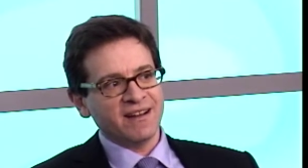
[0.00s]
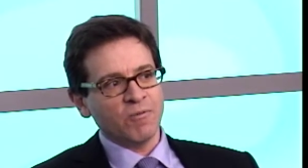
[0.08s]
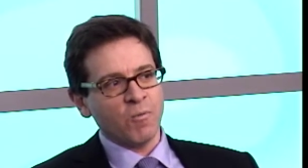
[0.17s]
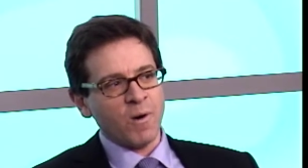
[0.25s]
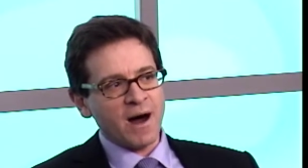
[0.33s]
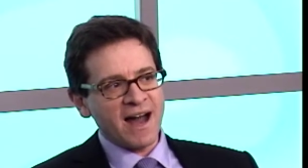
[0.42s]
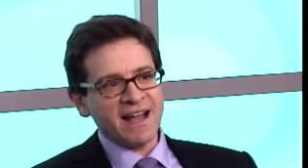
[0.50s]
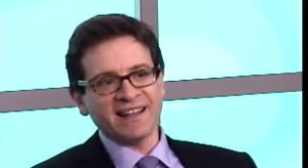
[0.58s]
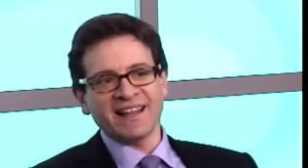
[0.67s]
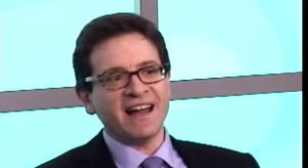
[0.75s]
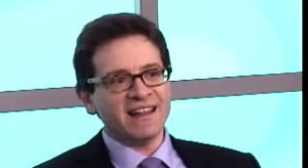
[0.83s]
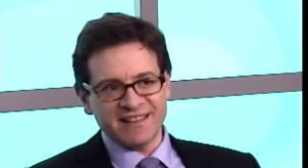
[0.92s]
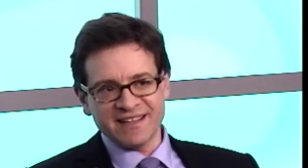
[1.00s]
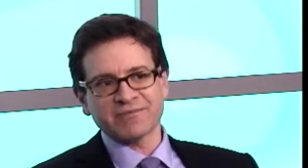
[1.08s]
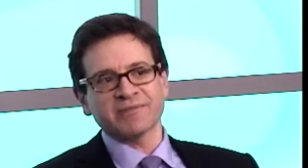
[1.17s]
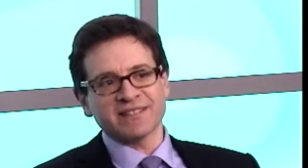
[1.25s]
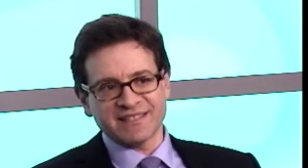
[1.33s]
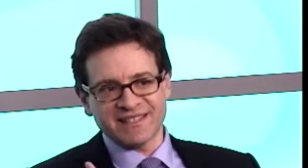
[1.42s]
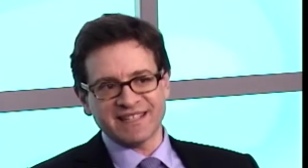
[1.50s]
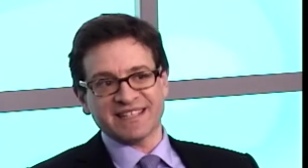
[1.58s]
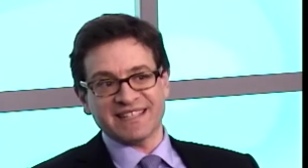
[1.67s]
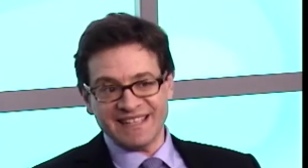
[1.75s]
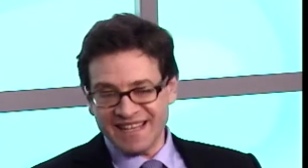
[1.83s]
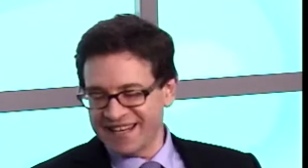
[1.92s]
why a lot of this was
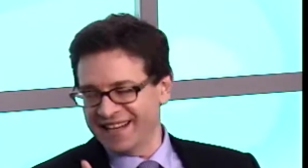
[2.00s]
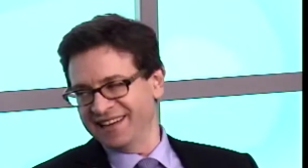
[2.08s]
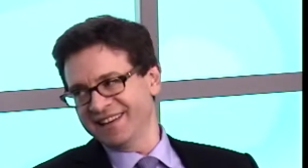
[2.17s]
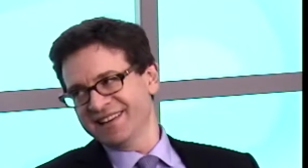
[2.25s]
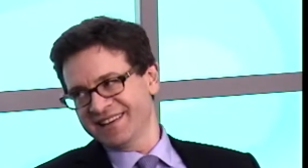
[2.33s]
succeeding